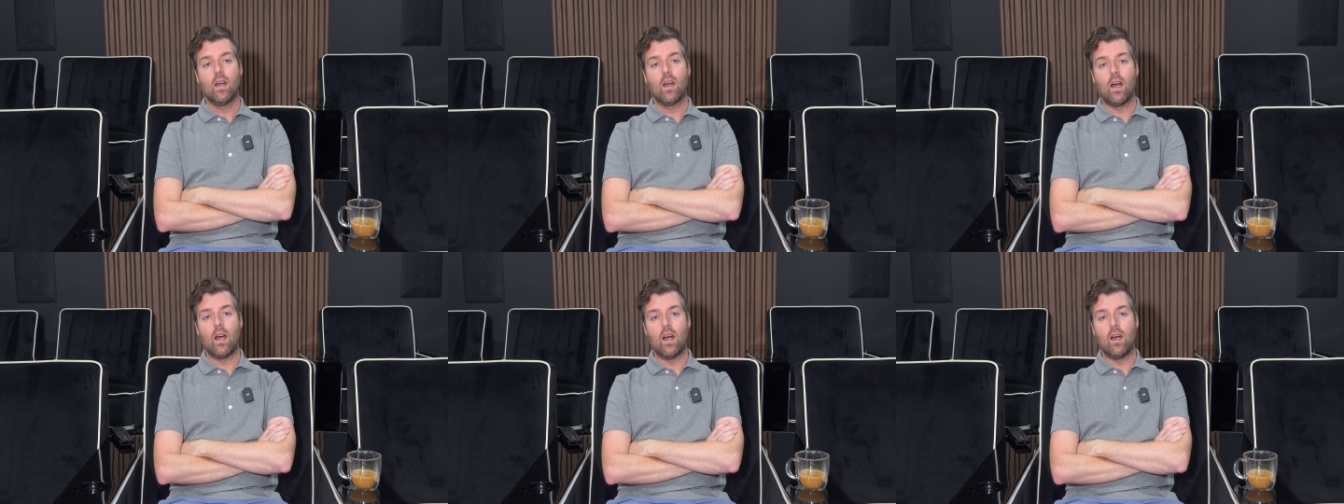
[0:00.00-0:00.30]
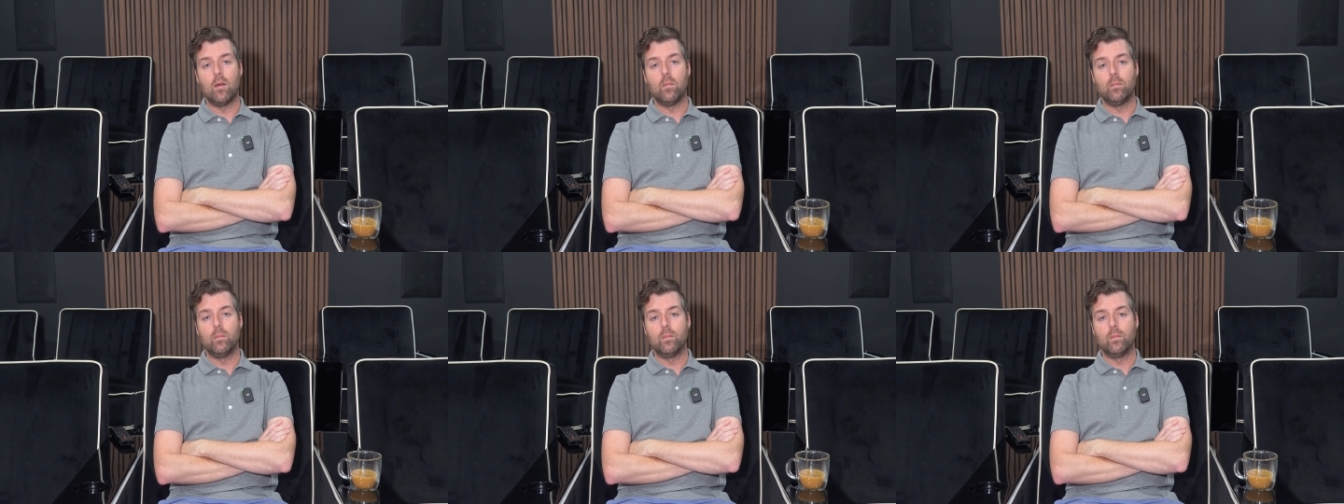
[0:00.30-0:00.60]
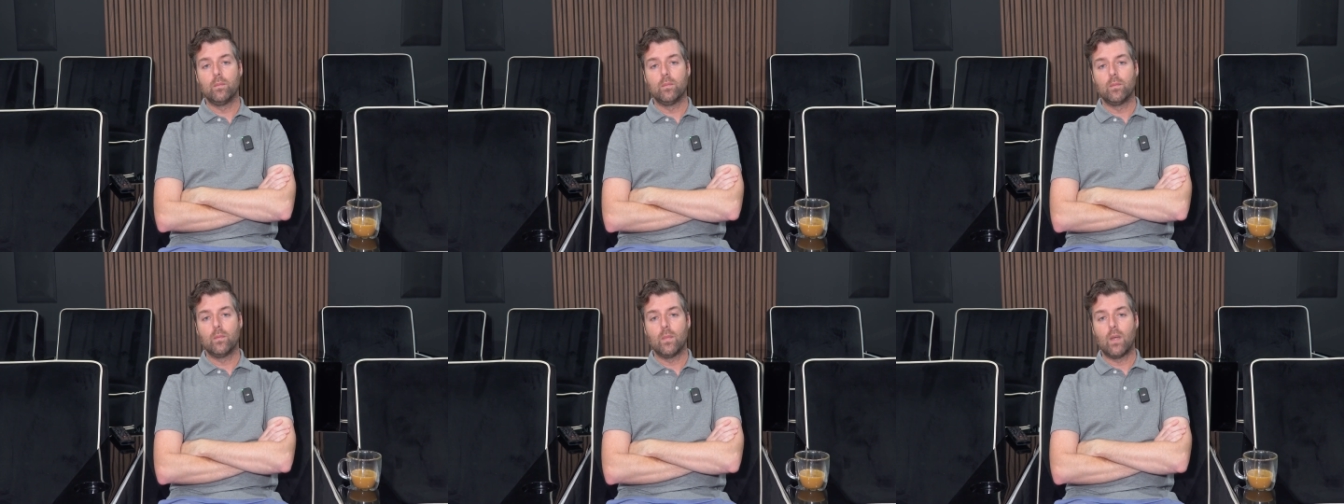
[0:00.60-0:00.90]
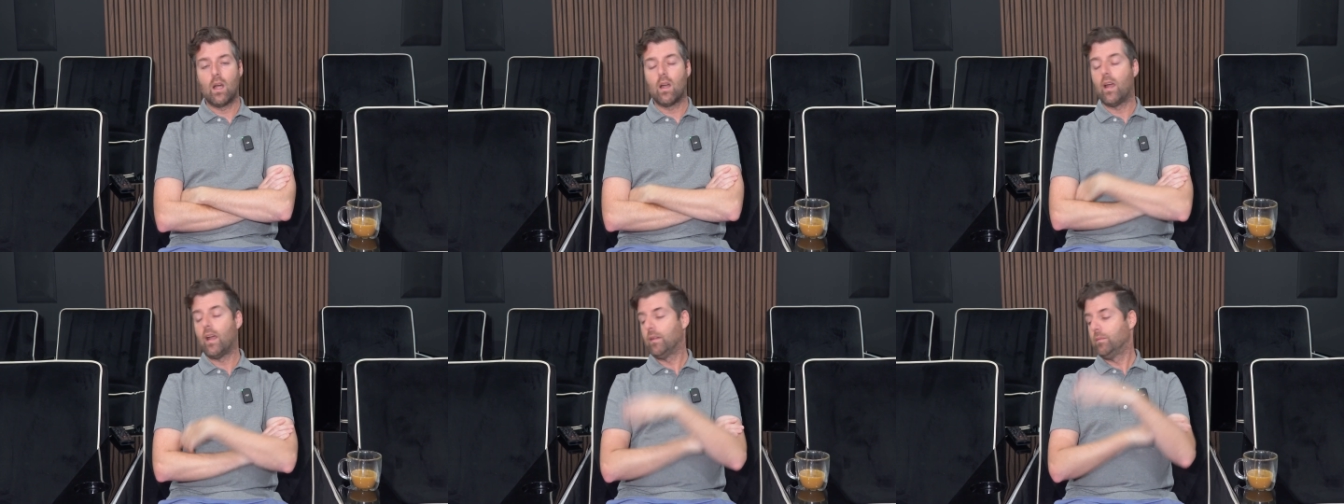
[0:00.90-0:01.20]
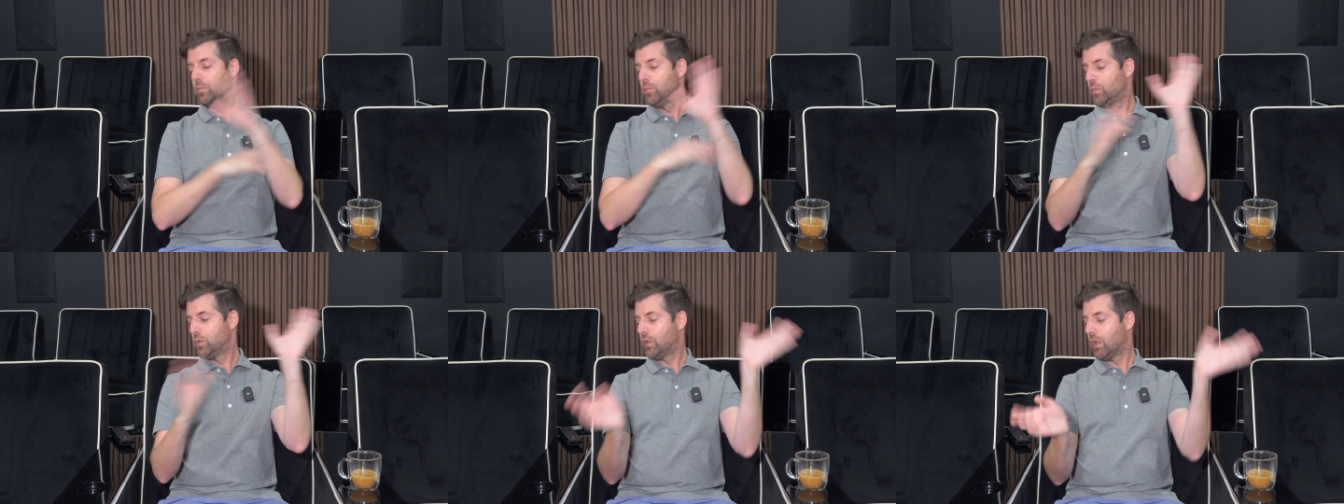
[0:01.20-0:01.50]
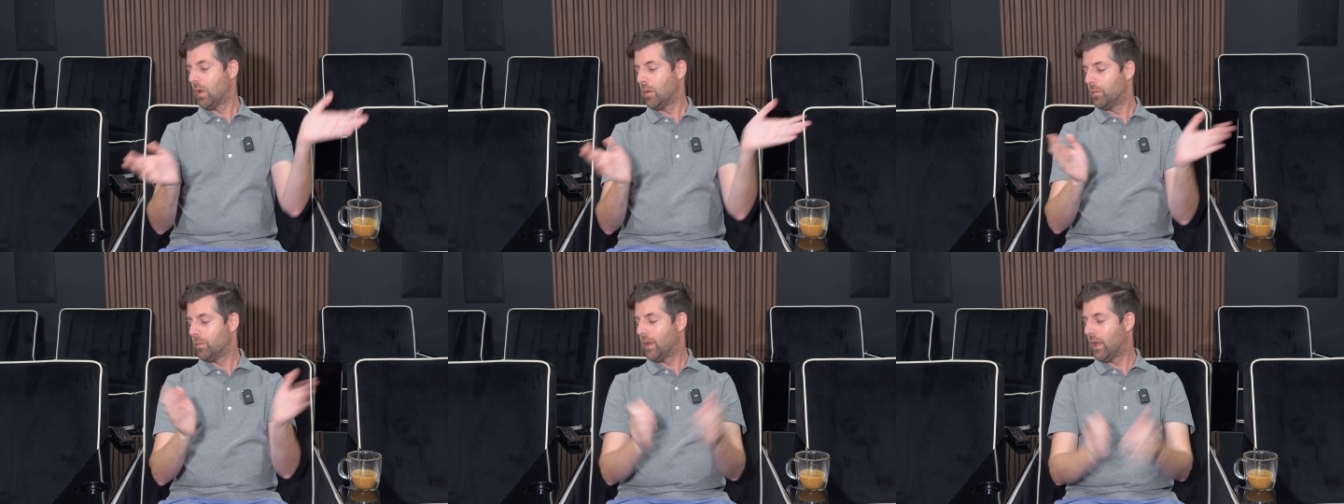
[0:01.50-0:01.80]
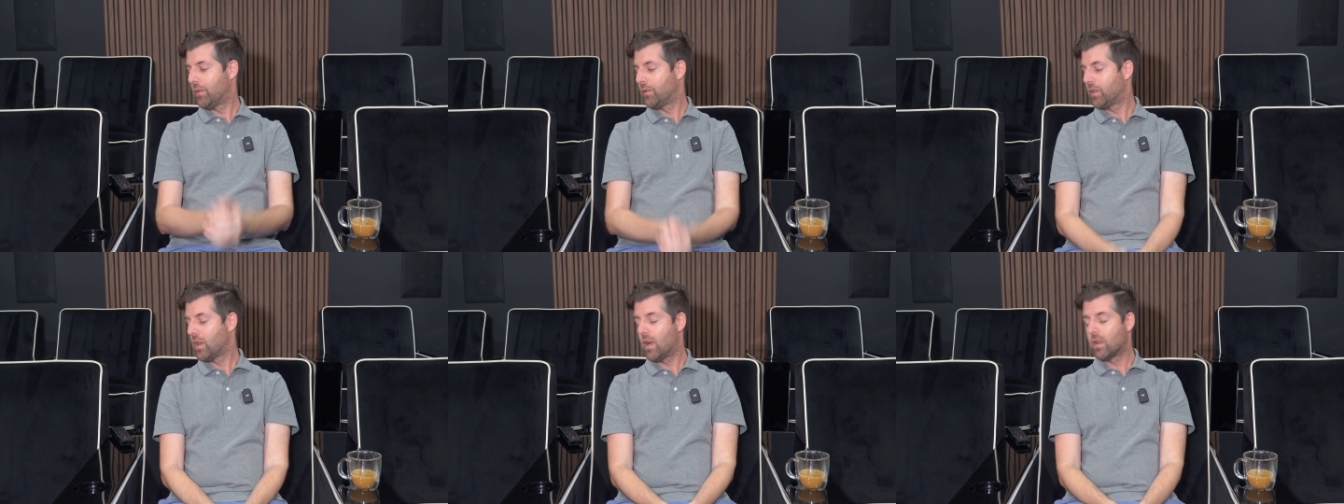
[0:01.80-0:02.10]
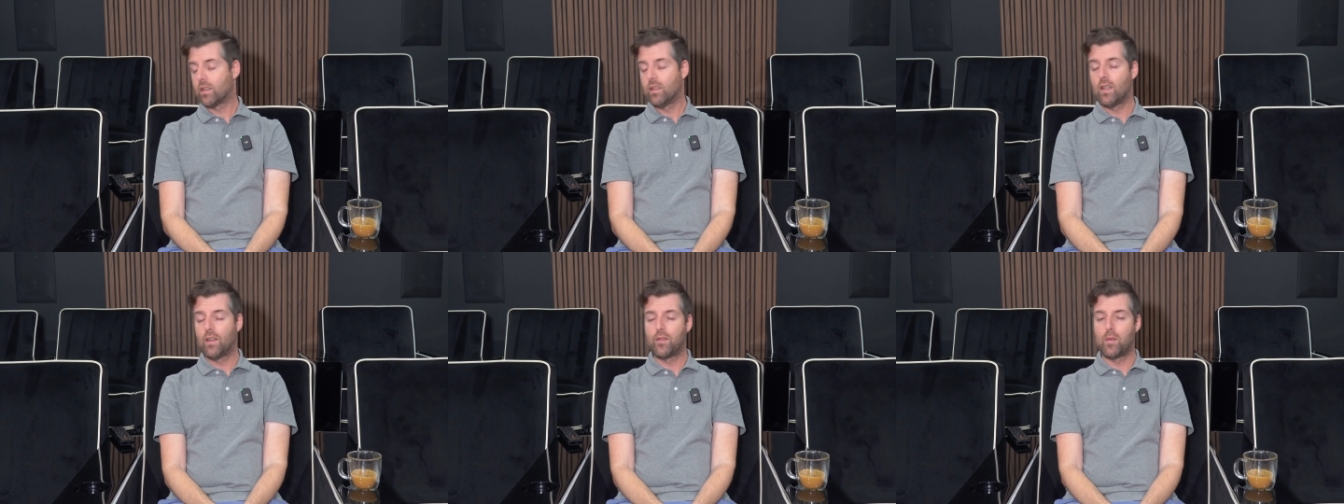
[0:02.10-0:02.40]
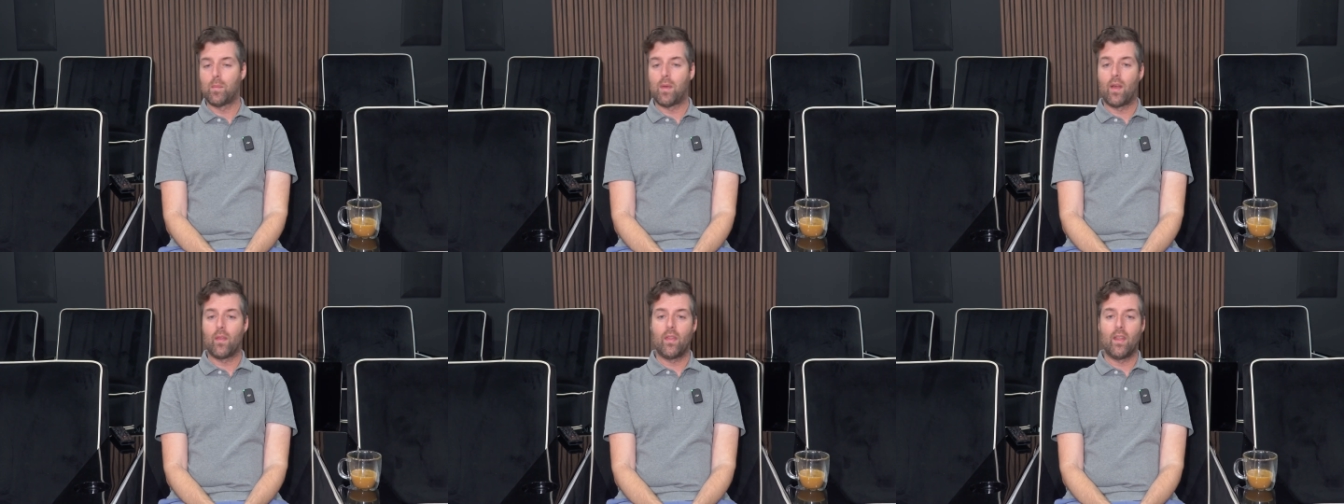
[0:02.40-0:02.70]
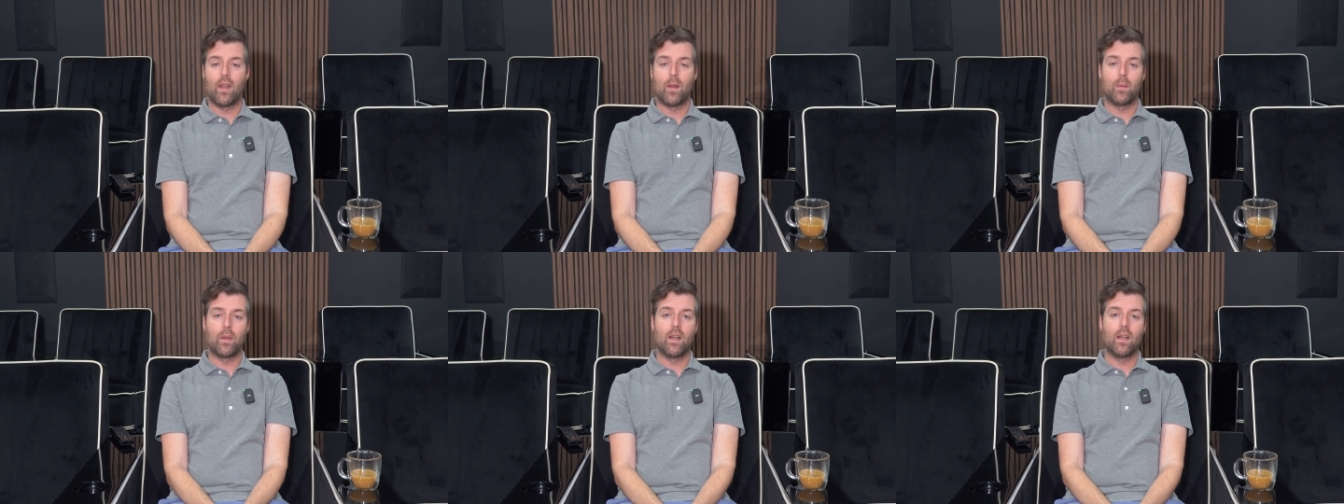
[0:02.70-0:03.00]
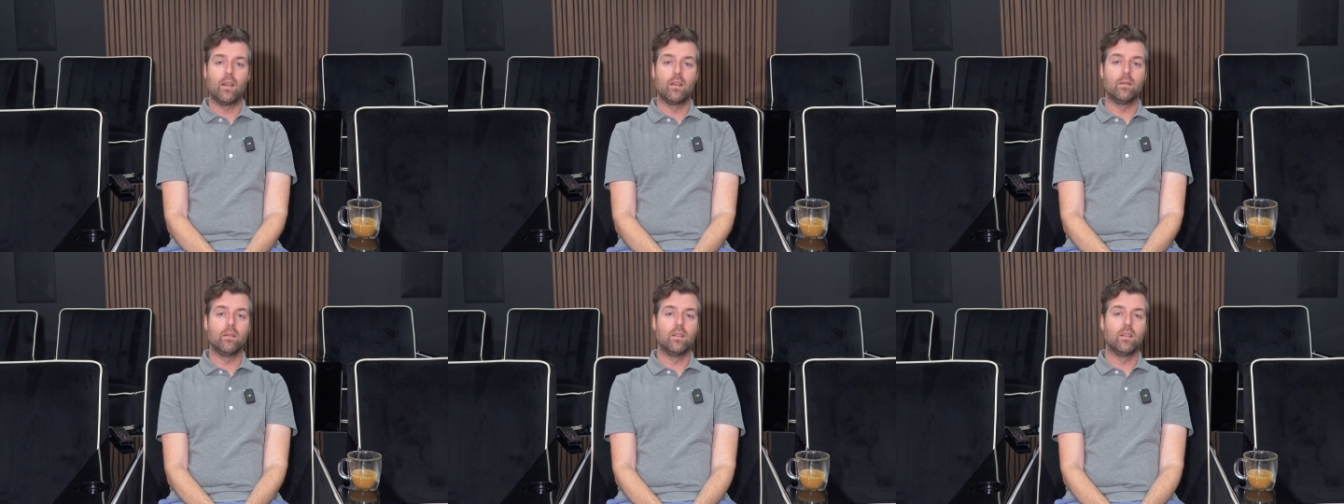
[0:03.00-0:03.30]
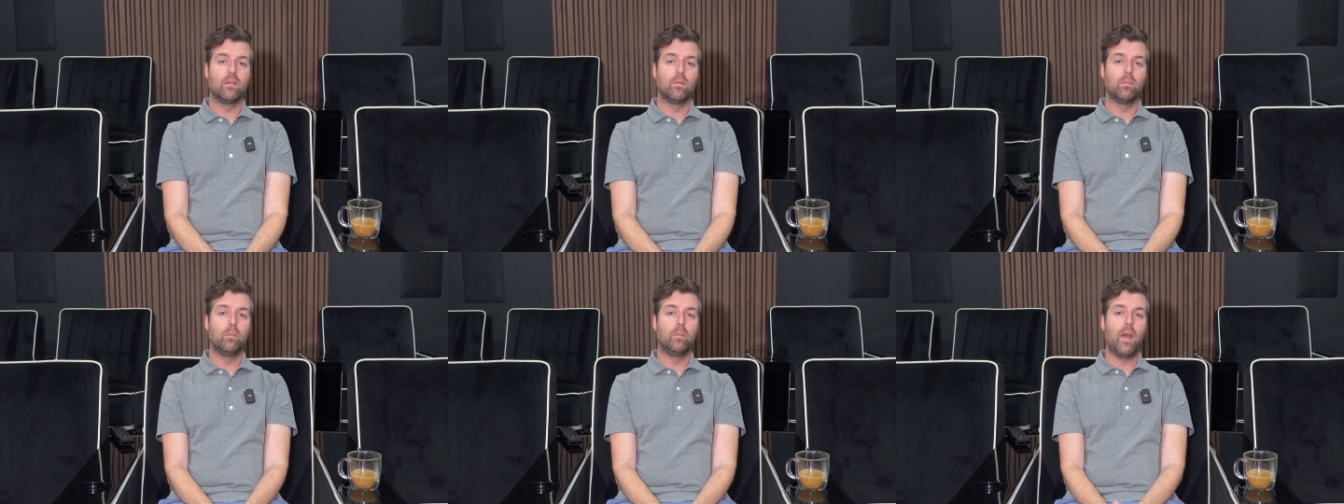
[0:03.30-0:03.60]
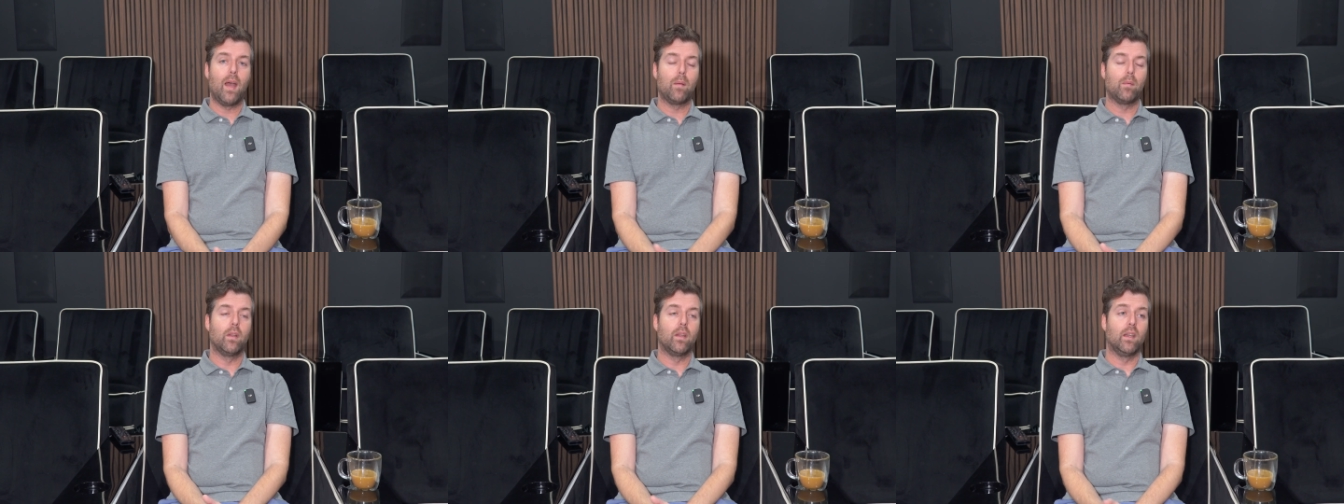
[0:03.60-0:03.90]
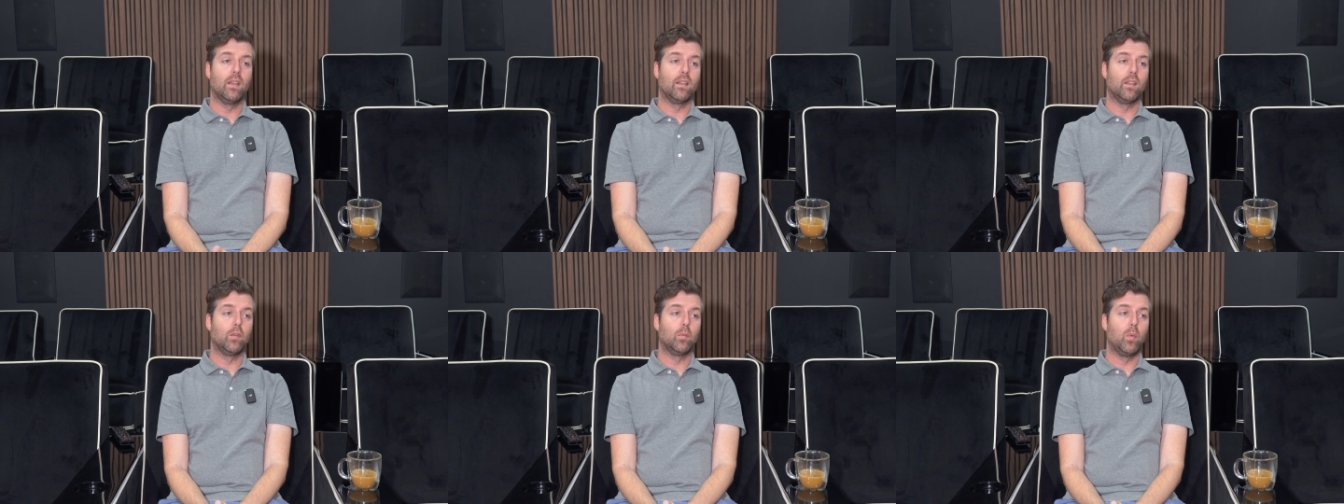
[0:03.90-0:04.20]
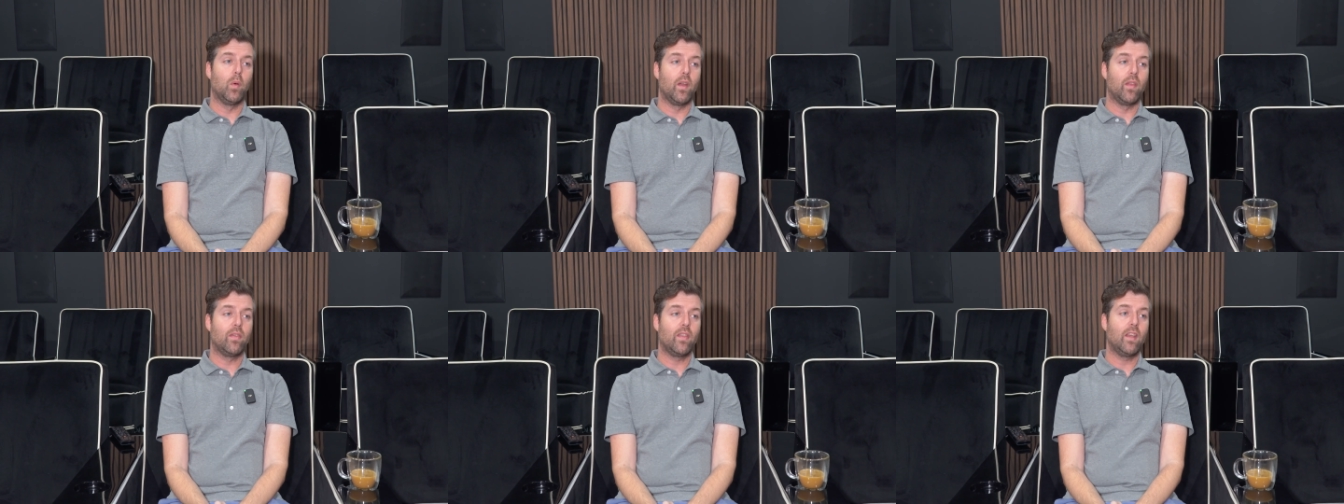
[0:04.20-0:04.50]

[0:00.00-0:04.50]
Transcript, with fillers: Um, all right. So I've talked enough about that. I'm kind of babbling at this point.